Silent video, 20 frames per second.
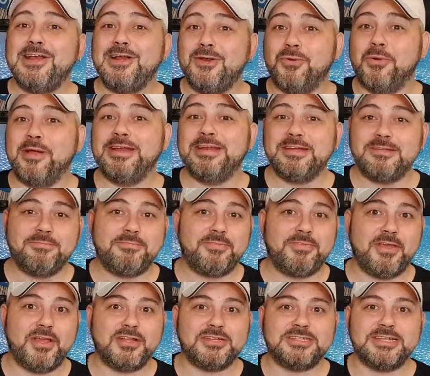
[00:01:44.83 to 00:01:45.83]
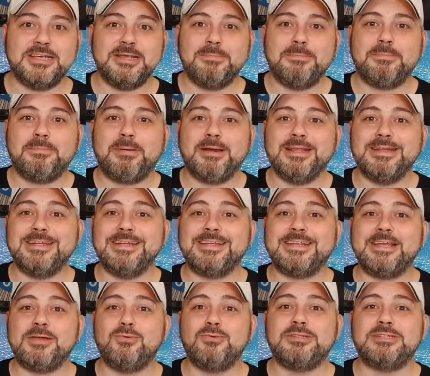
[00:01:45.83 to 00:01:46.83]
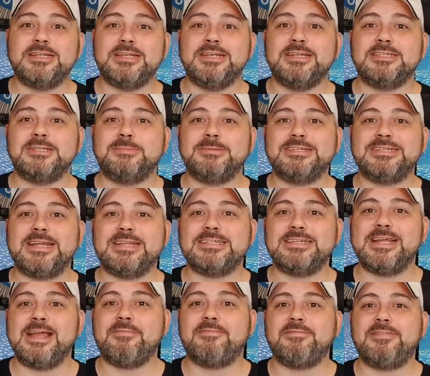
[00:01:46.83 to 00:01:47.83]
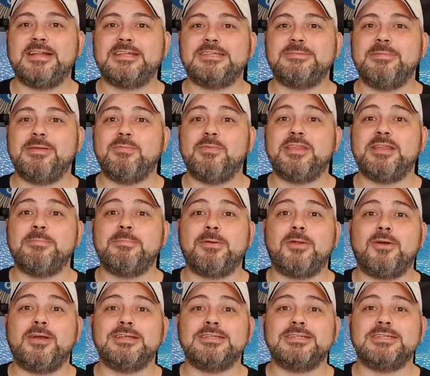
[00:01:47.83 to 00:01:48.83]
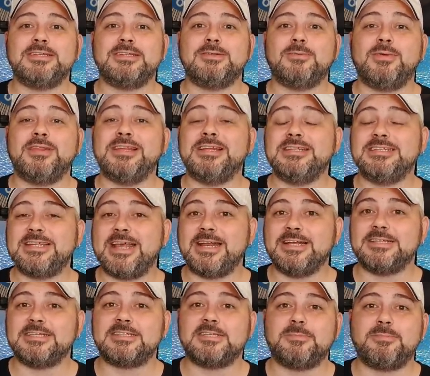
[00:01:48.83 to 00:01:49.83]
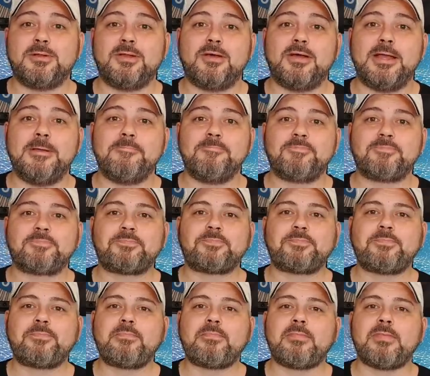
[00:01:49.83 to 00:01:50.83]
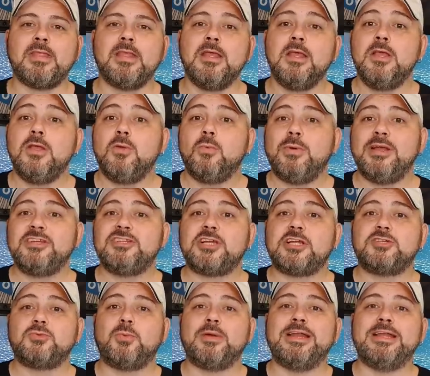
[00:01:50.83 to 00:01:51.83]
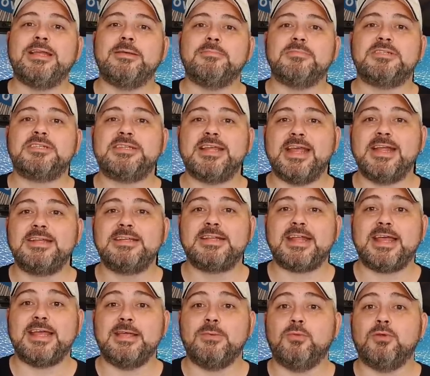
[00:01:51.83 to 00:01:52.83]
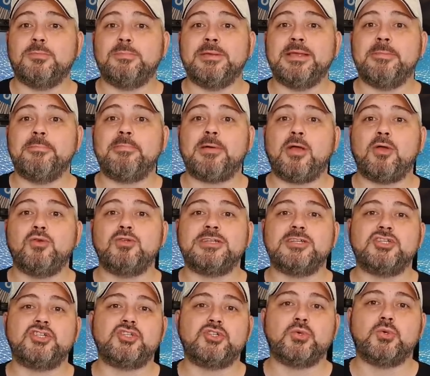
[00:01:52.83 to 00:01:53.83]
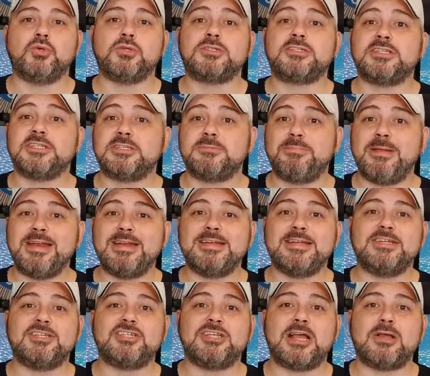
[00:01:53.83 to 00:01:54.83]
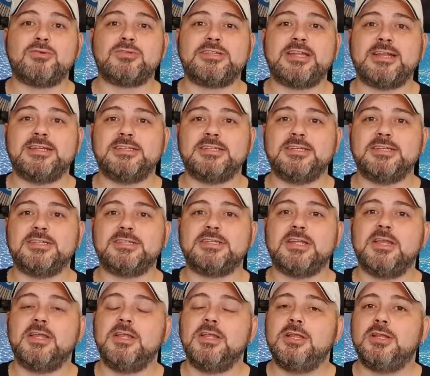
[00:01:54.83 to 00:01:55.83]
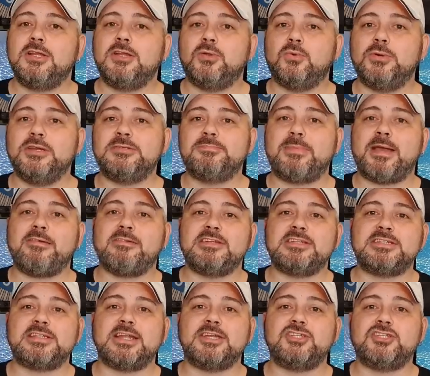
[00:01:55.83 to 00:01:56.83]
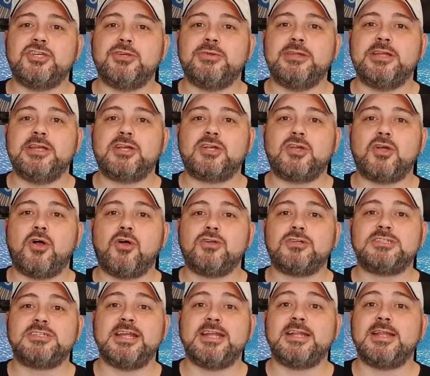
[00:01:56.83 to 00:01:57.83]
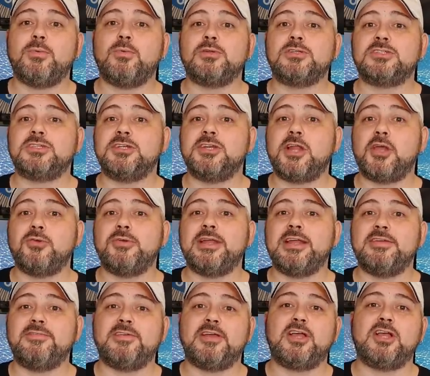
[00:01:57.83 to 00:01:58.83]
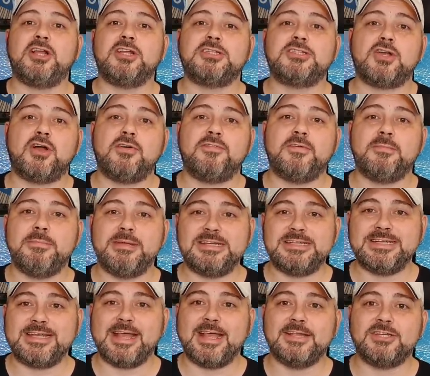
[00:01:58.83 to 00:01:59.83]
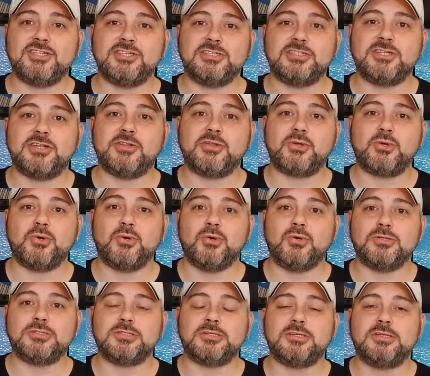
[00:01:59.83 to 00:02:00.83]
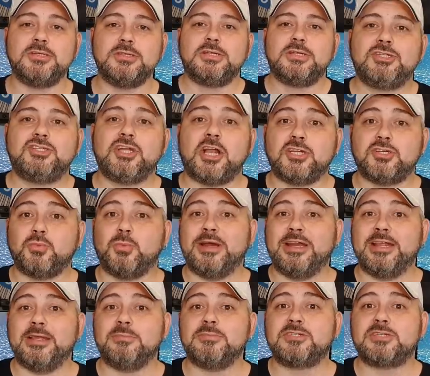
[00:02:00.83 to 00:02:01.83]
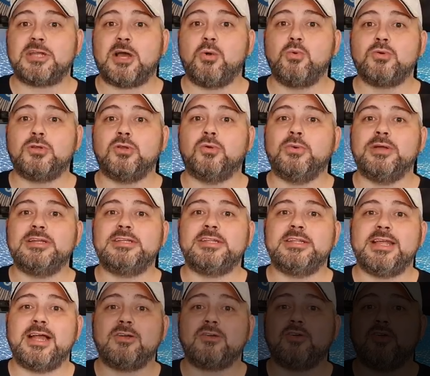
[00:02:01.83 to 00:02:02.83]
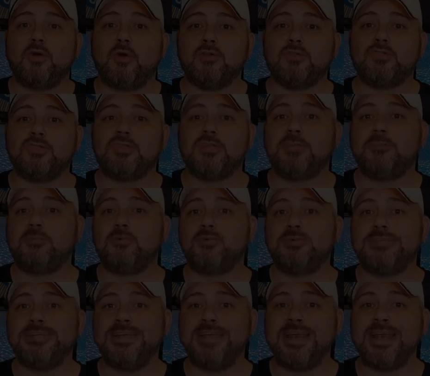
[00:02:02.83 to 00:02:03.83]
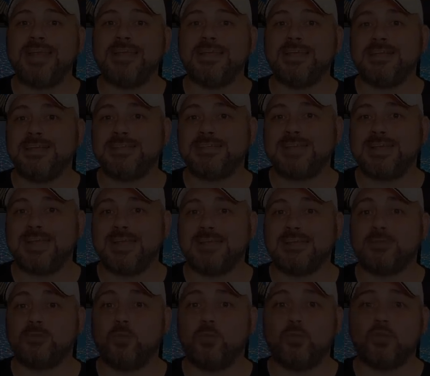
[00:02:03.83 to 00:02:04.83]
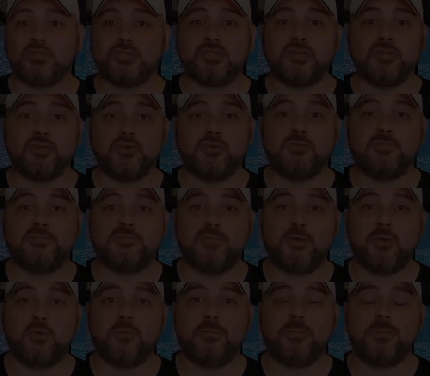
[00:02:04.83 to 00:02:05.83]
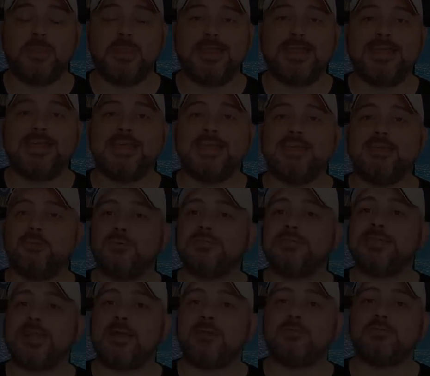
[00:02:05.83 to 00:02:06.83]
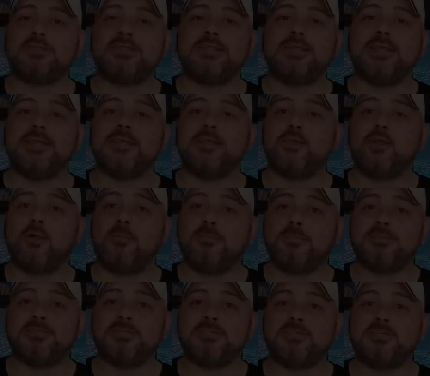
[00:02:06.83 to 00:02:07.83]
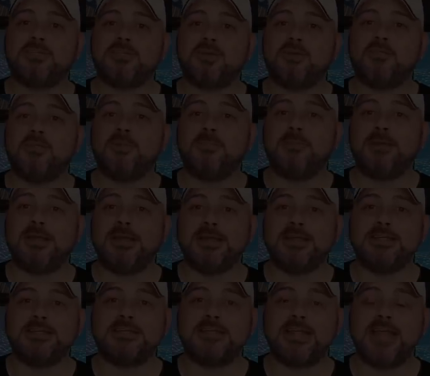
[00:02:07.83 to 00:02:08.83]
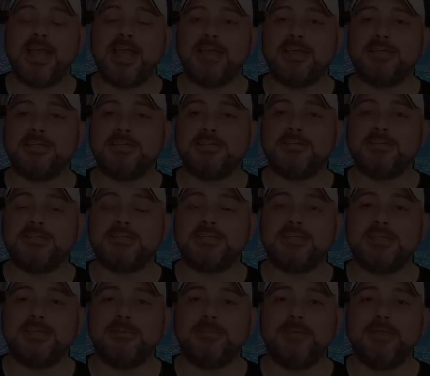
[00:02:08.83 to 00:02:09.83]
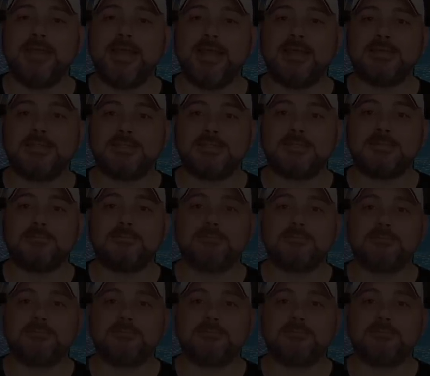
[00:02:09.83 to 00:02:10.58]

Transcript: Lloyd, 30, pleaded guilty to possessing amphetamine with, to, with, intent to supply. When Judge Williams said that he would be imposing a short suspended jail sentence, Lloyd's barrister Julia Cox said there was no need for her to offer mitigation to the court. Judge Williams told Lloyd the unconscionable delay in this case wasn't your fault. It was down to the incompetence of the police and the CPS.